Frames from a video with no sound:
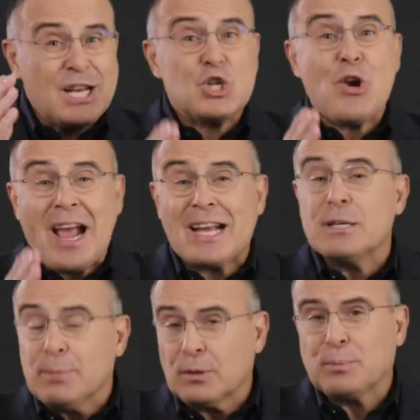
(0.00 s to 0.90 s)

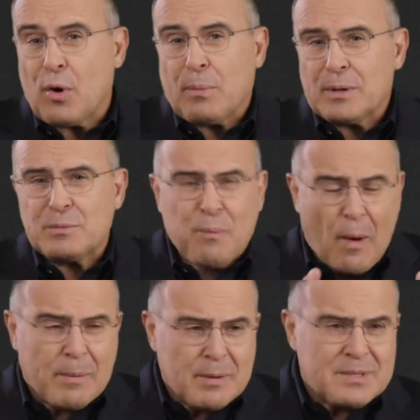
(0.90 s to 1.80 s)
intractable problems,
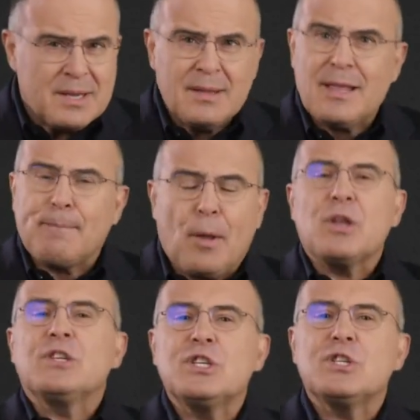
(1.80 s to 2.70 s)
problems that
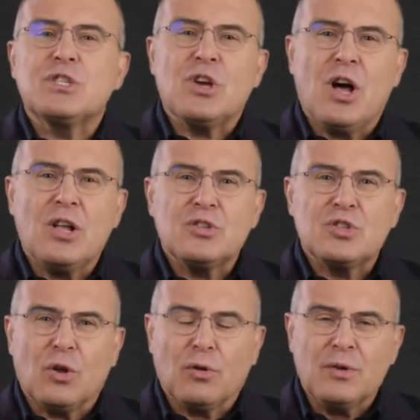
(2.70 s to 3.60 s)
politicians can't
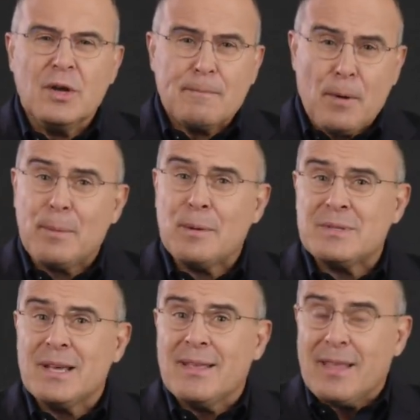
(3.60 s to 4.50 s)
solve,
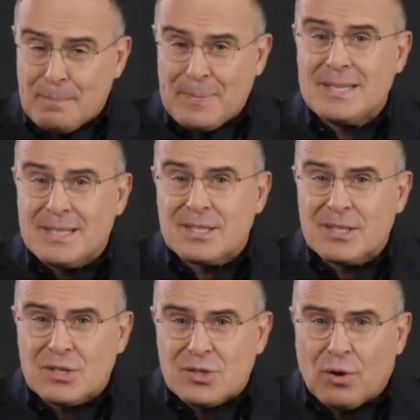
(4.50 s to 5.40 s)
problems that
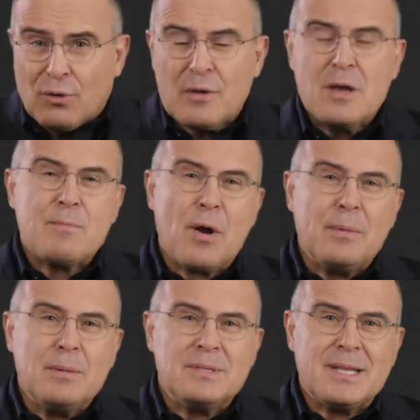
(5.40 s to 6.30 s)
businesses solve,
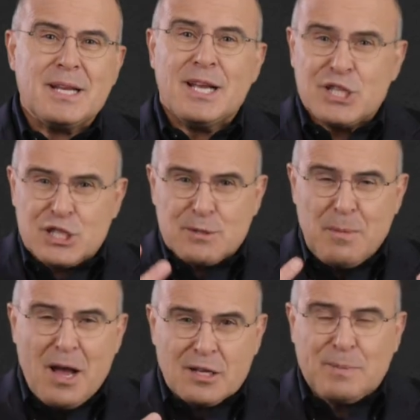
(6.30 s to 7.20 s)
problems that
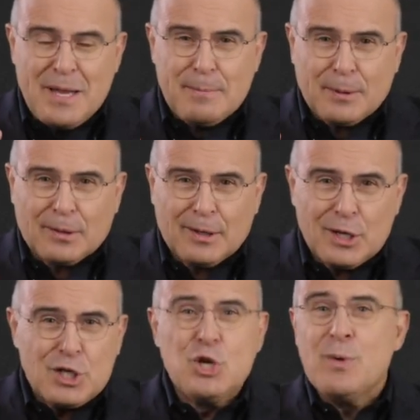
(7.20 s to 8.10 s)
smart people
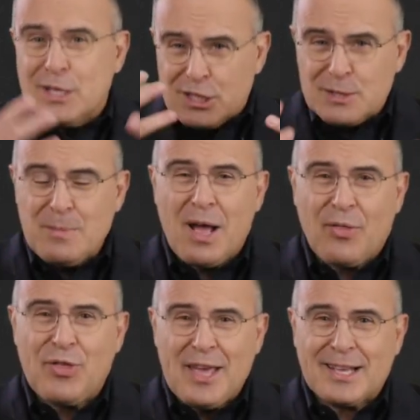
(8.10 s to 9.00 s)
doing
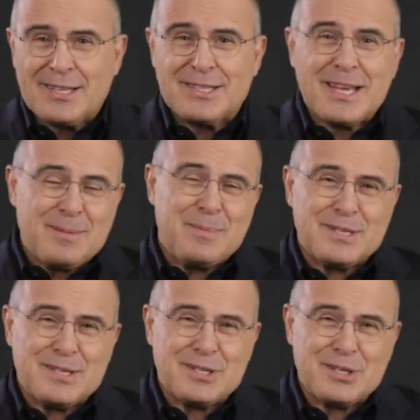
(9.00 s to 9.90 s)
smart things in
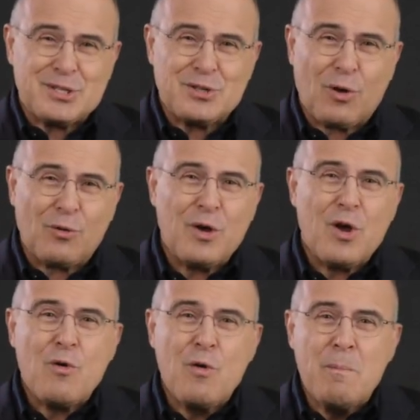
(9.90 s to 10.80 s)
businesses solve,
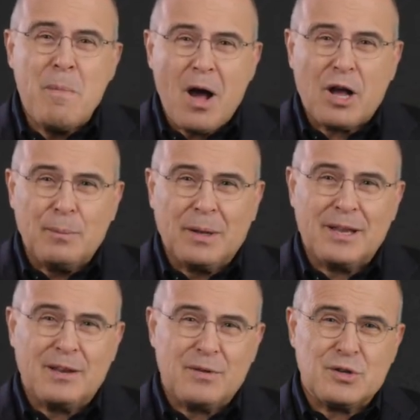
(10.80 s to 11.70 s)
remarkable
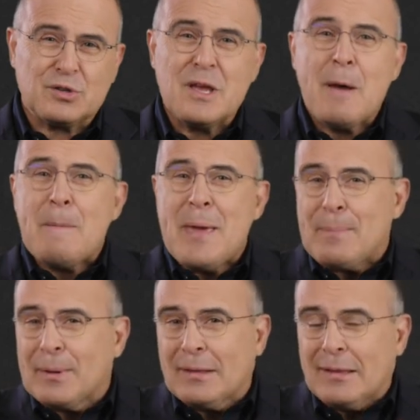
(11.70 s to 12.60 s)
individuals,
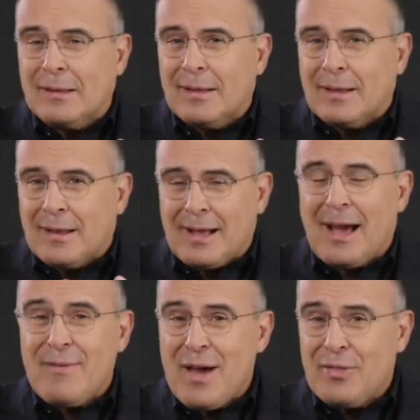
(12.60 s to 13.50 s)
people
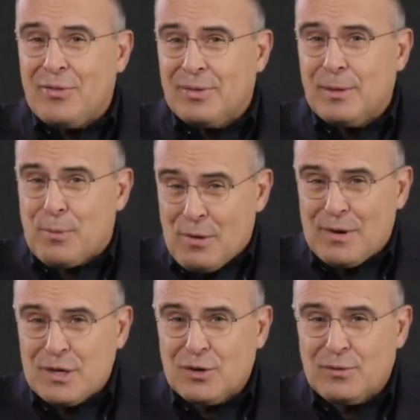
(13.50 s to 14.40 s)
like I've had the
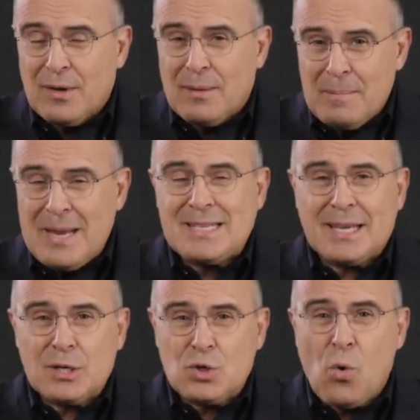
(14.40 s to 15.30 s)
privilege of
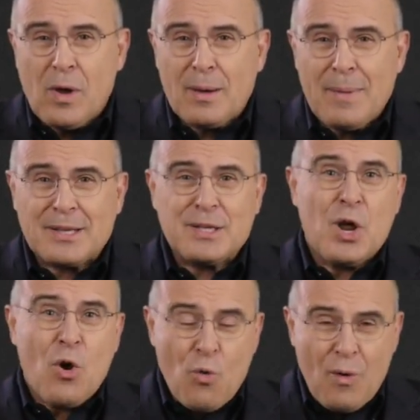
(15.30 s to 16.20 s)
meeting and talking about
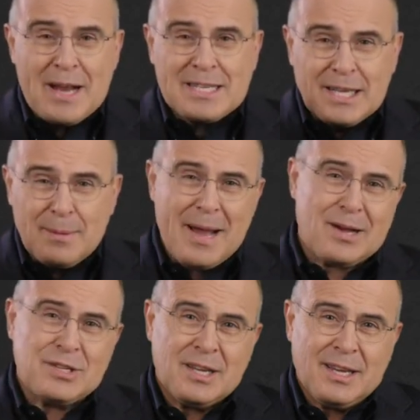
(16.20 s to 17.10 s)
and writing
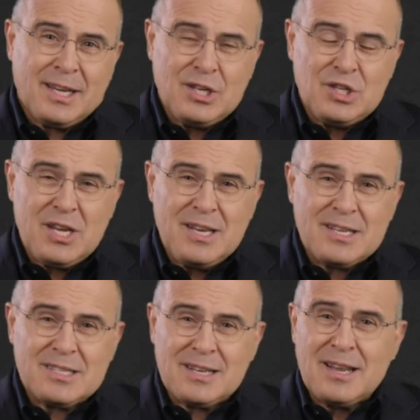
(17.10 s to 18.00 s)
about in
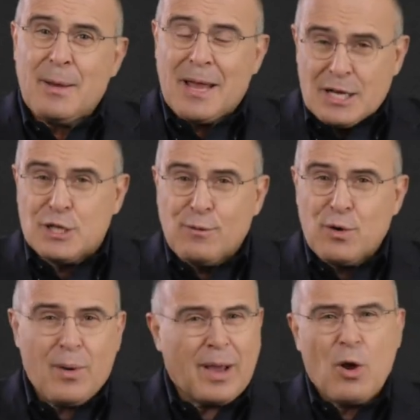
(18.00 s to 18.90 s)
Genius and
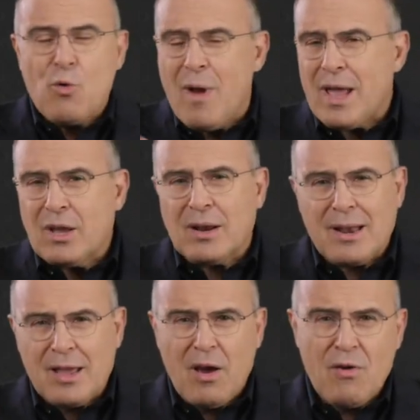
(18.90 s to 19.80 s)
interviewing
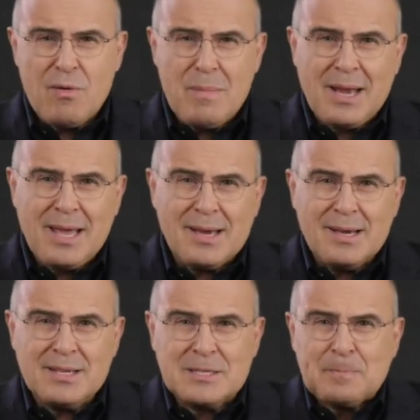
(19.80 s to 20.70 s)
regularly over many
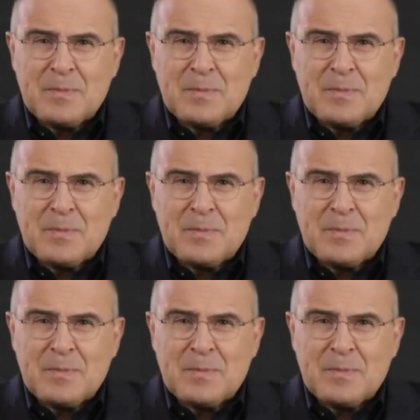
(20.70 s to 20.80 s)
years.